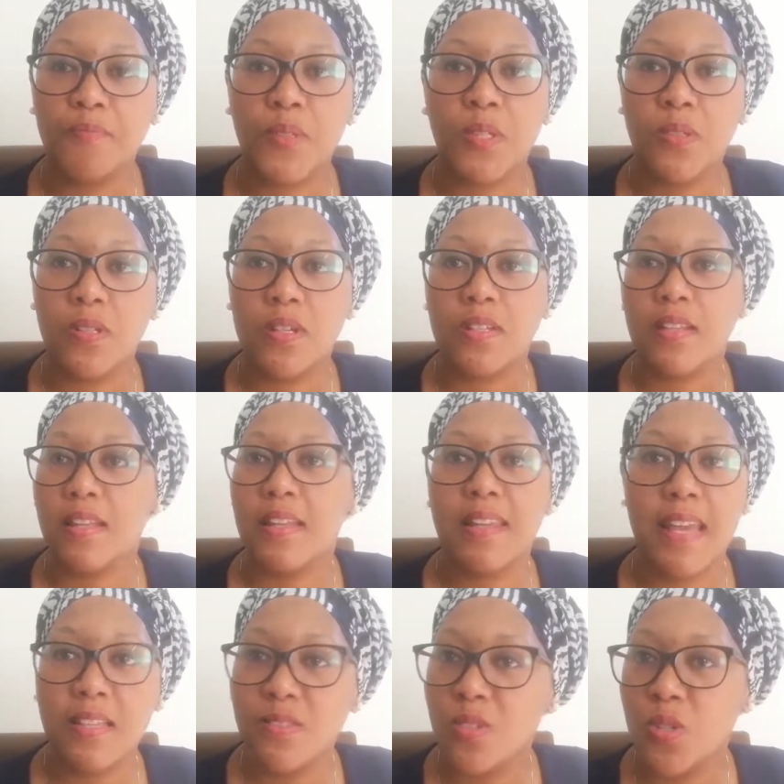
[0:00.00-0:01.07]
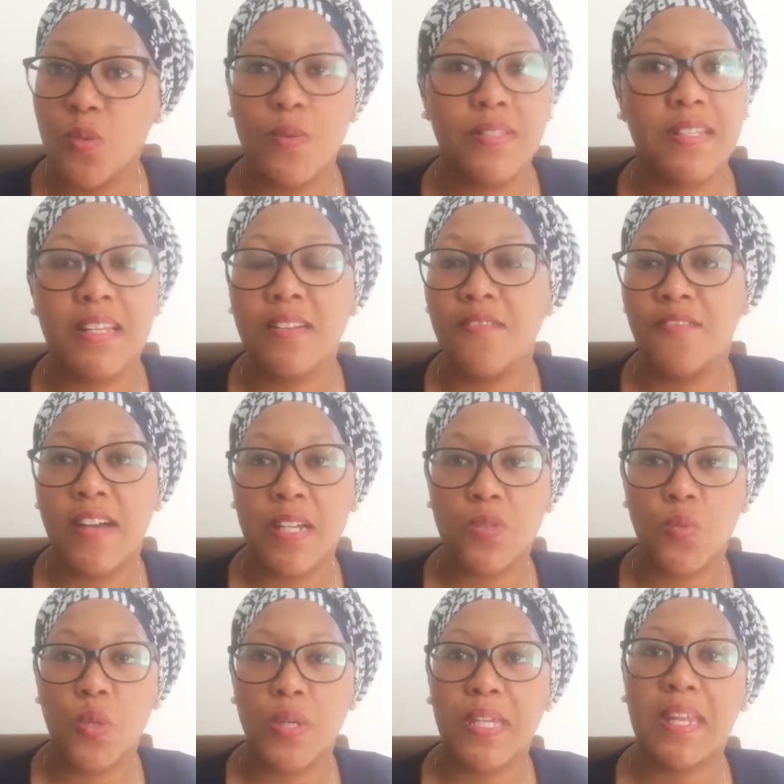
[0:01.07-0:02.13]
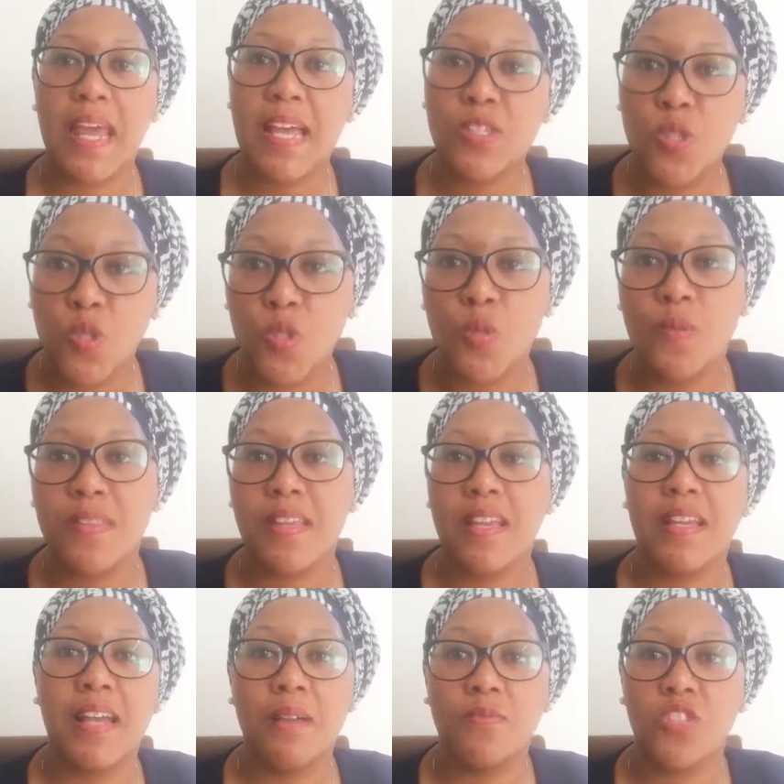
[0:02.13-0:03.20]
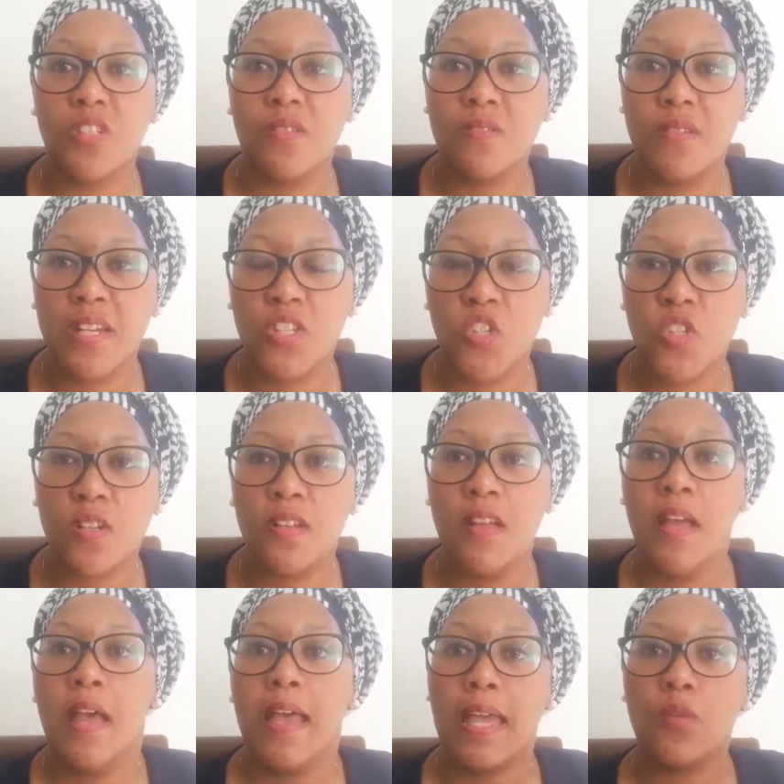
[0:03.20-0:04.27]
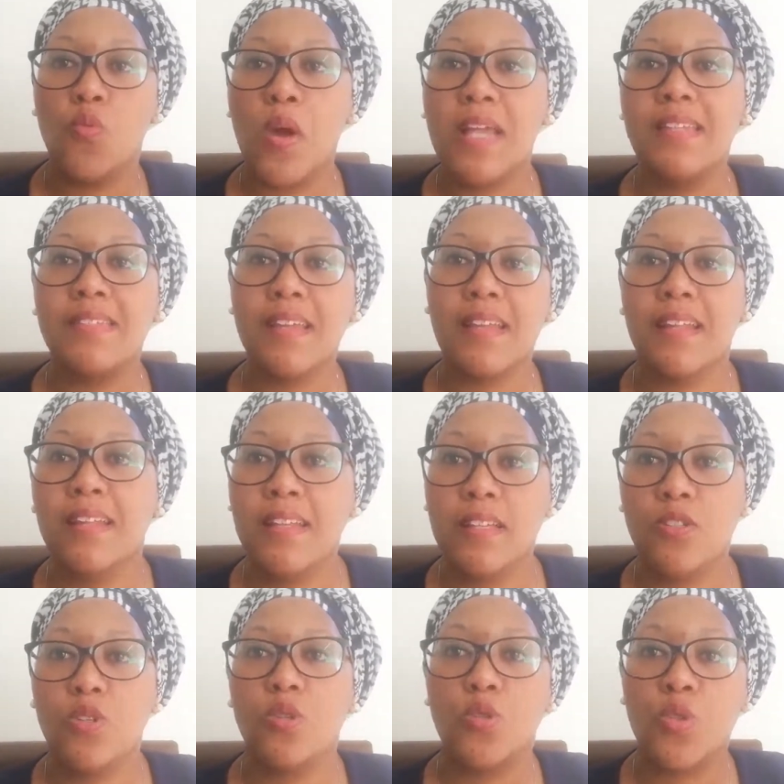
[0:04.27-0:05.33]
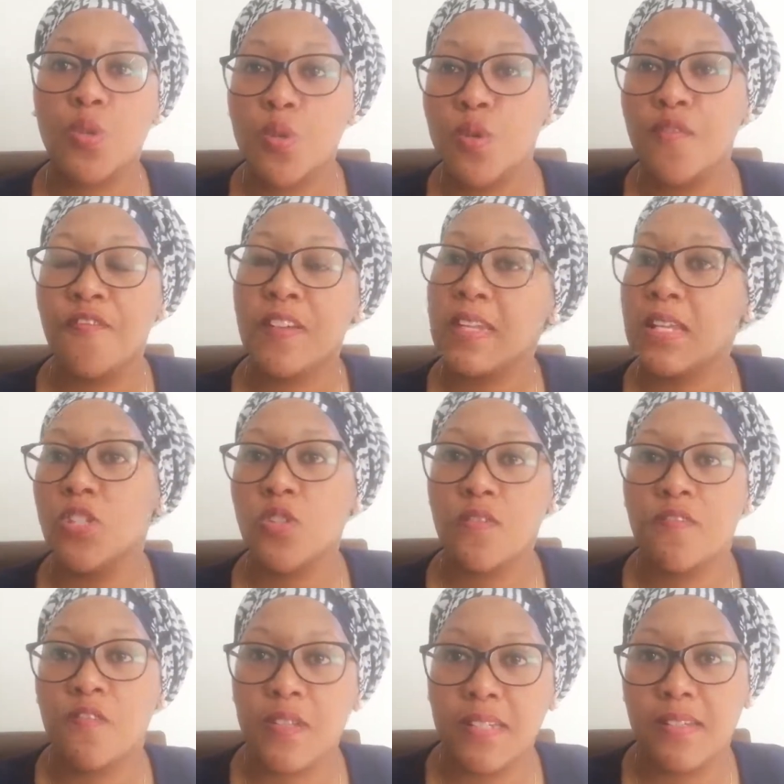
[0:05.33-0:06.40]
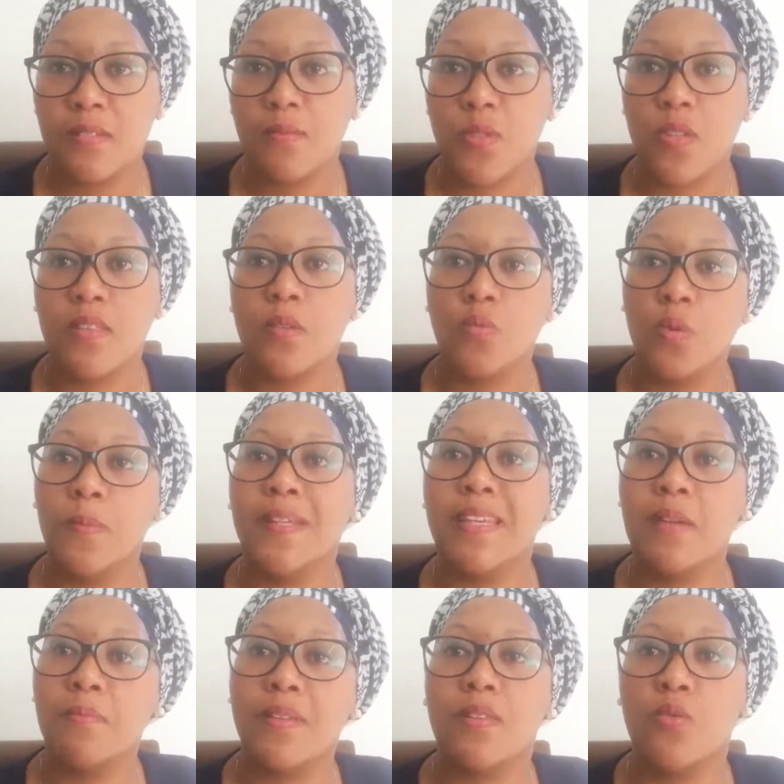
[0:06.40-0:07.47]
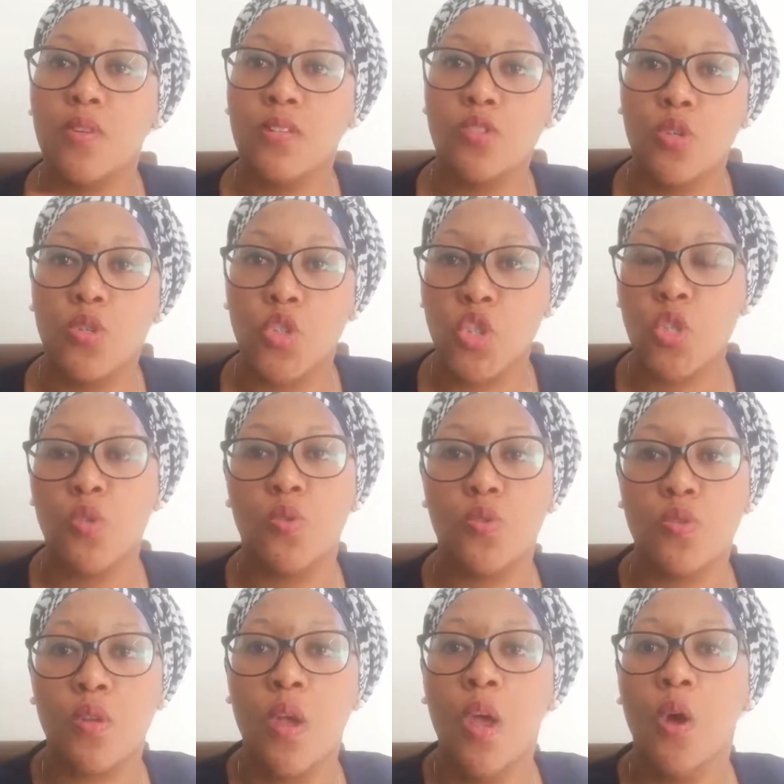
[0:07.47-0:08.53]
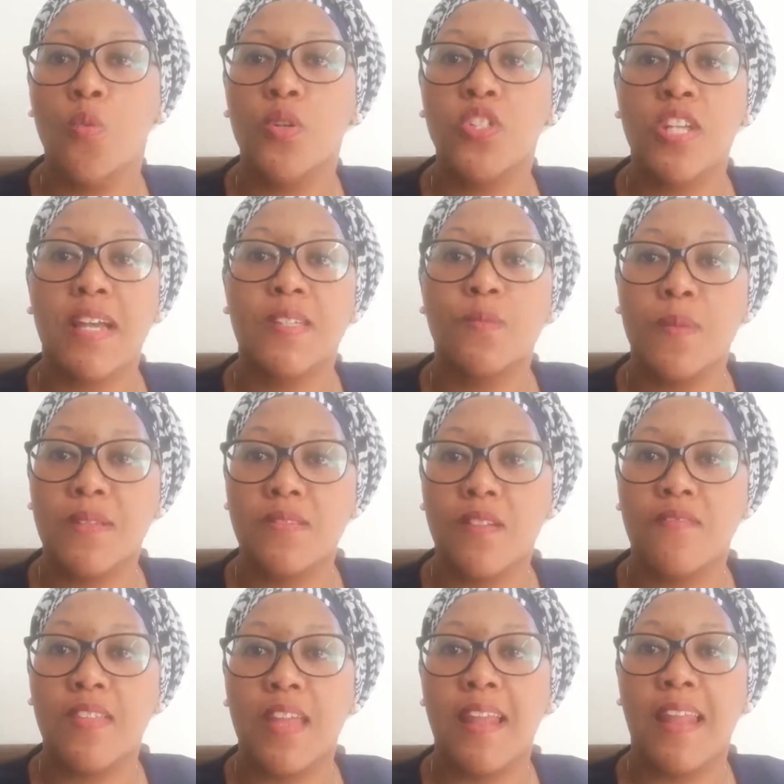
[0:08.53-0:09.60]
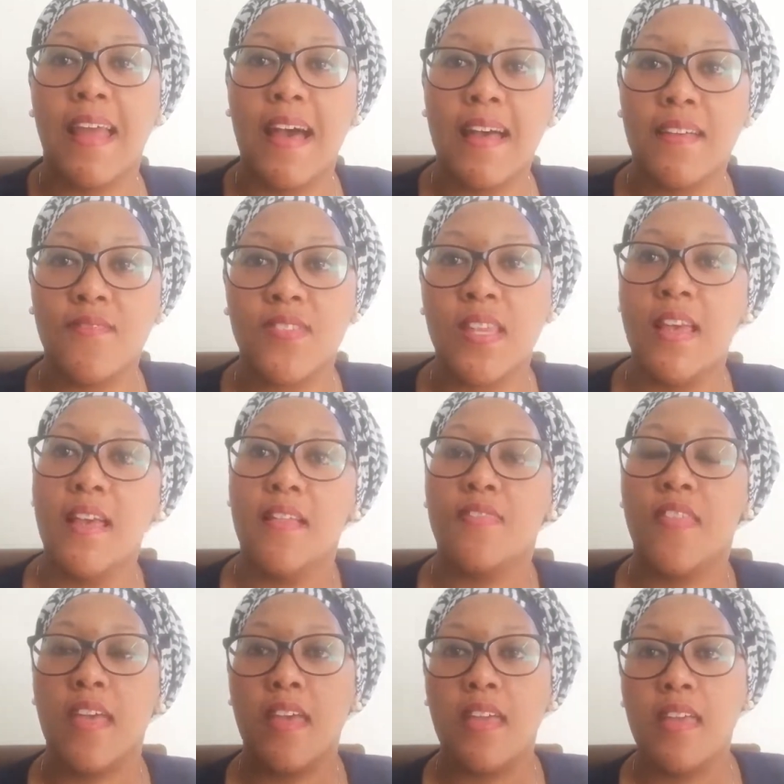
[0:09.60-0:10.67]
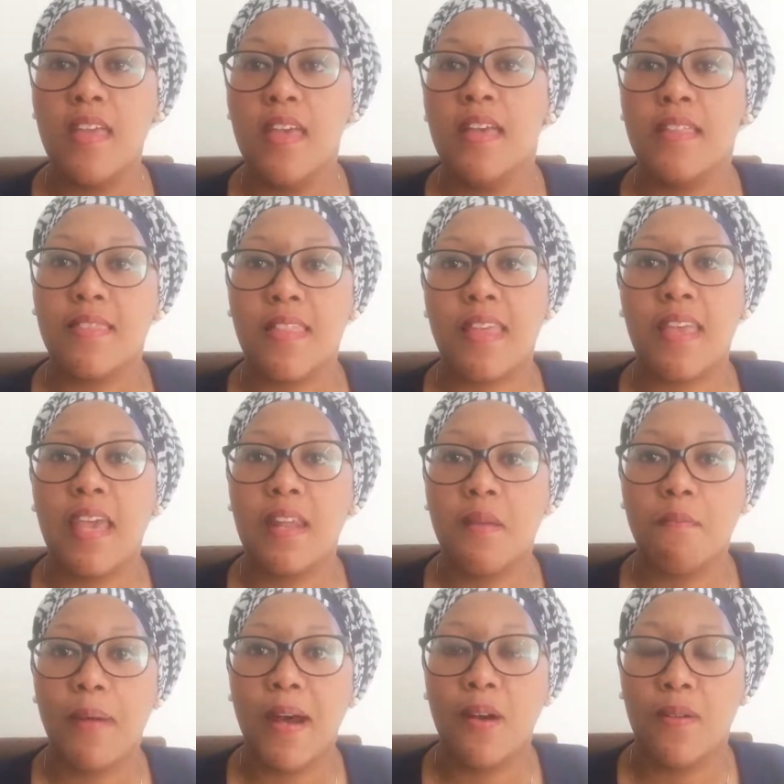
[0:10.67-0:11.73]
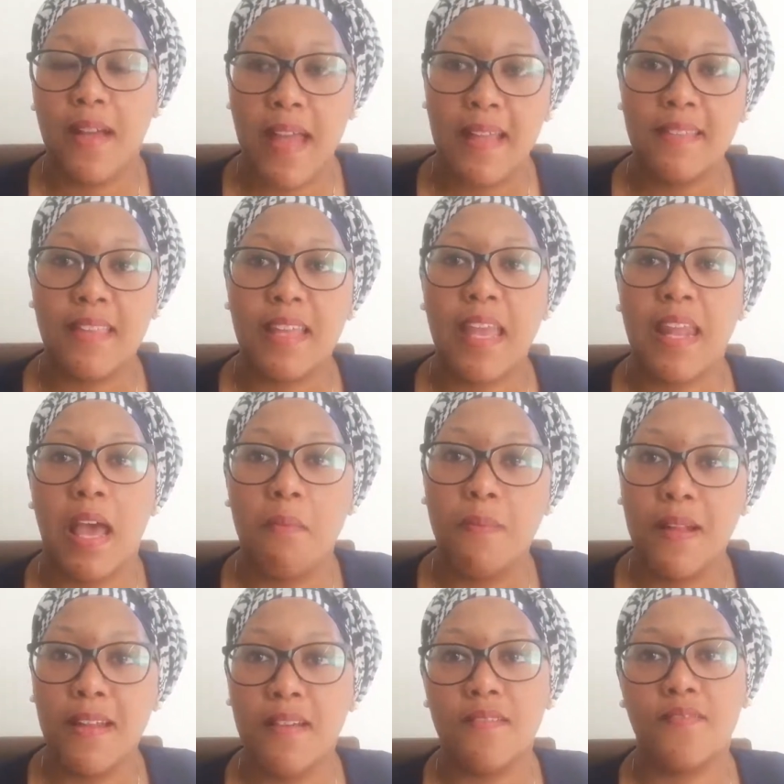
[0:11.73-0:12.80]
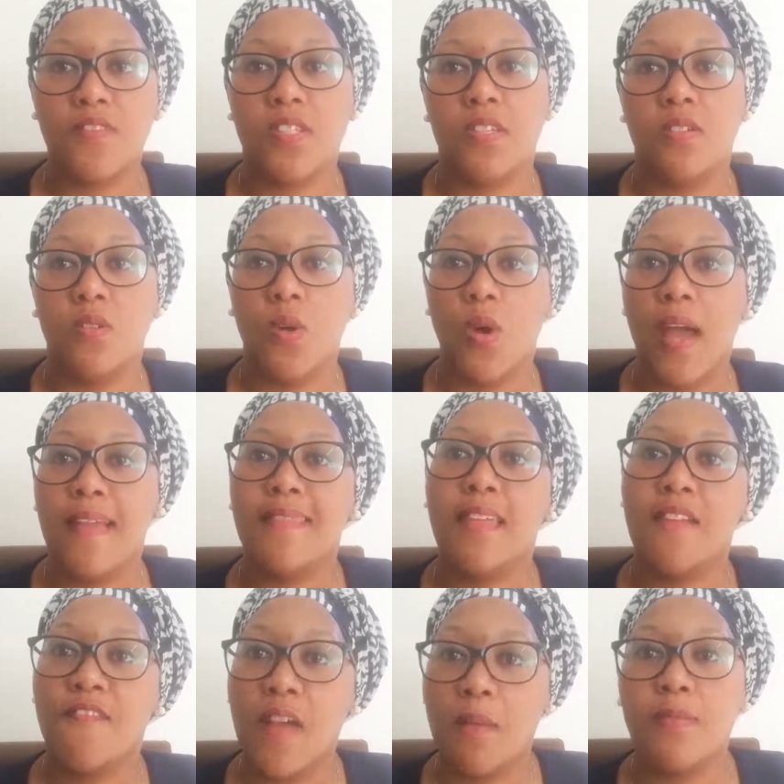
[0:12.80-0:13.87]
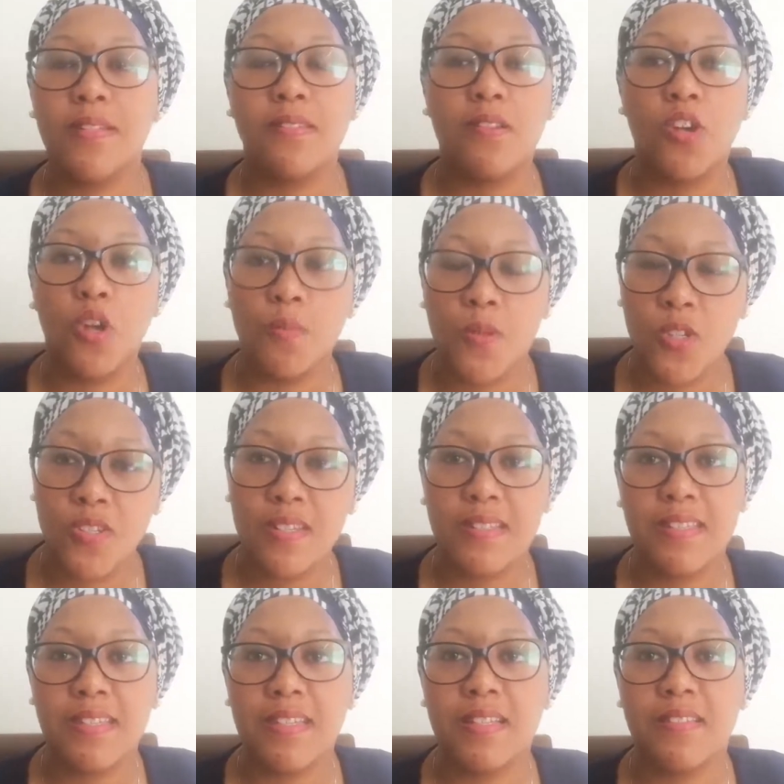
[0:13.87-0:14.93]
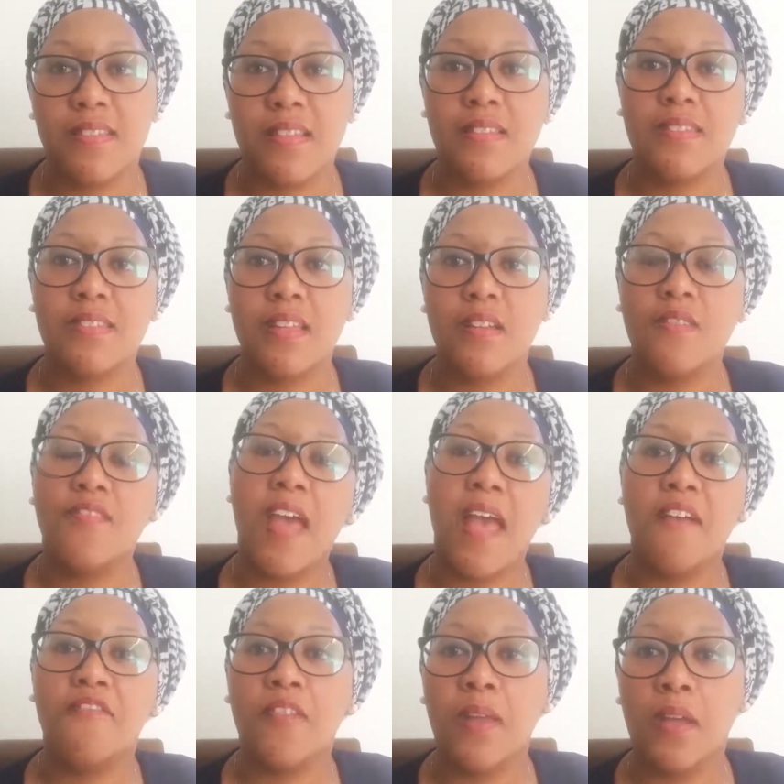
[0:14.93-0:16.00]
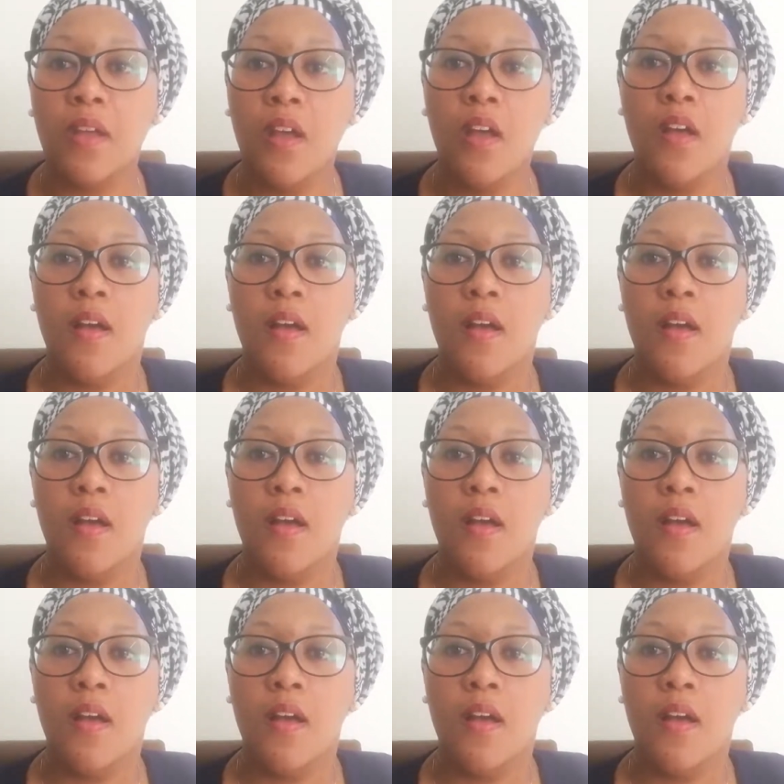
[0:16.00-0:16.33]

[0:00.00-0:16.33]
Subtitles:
You know, it has to do with dignified work. It has to do with income generation in ways that lead to true financial freedom, so that women can be the ones who choose which aspects of their lives they can empower and they can uplift, you know, and their families and communities, instead of having